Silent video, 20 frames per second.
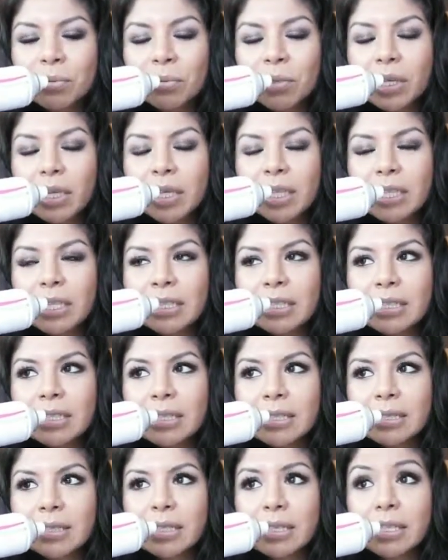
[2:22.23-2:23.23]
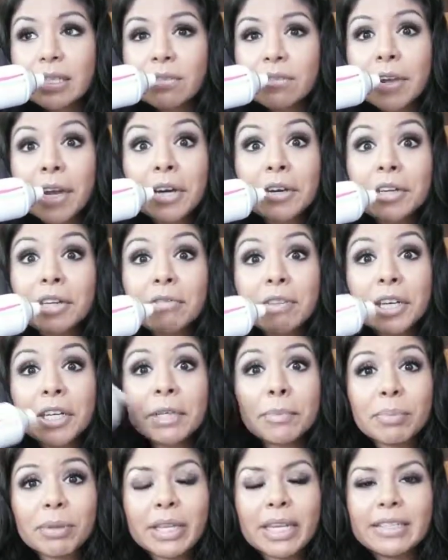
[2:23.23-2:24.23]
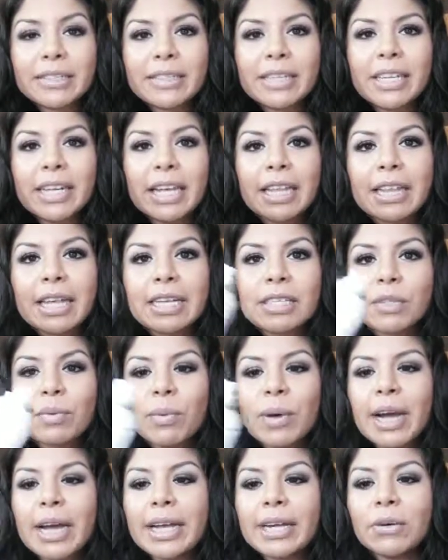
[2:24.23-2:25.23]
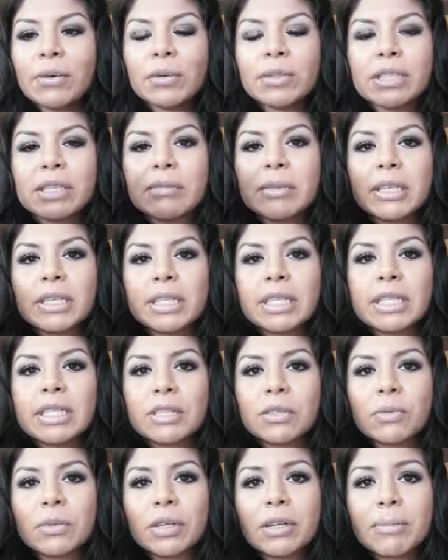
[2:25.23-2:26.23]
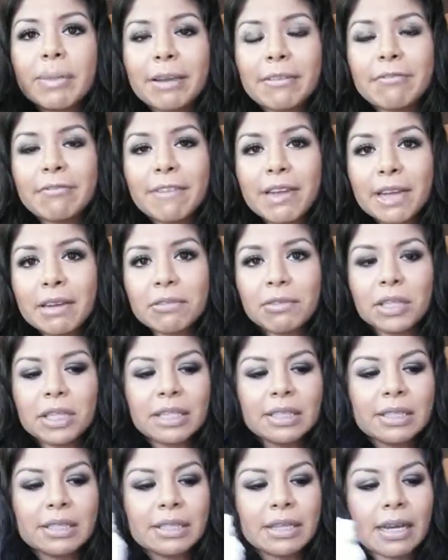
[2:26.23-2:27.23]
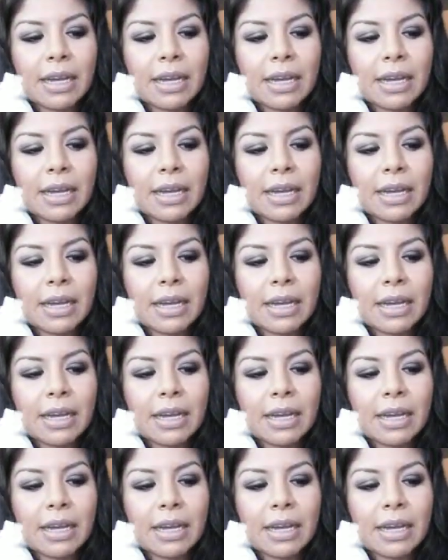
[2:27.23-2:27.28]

and it's very pleasant, and that's why ultimately it's one of my favorites.